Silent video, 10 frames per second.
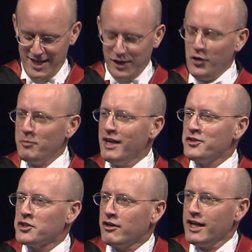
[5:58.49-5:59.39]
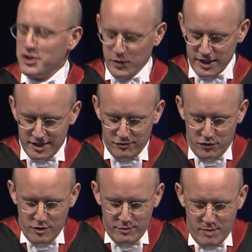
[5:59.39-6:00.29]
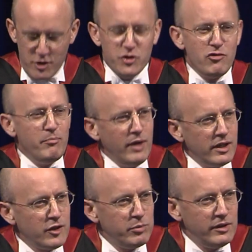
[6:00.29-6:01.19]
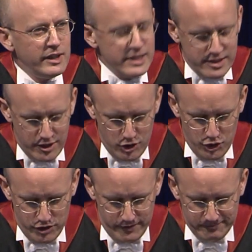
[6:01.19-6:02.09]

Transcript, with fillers: You're about to graduate from a most remarkable institution.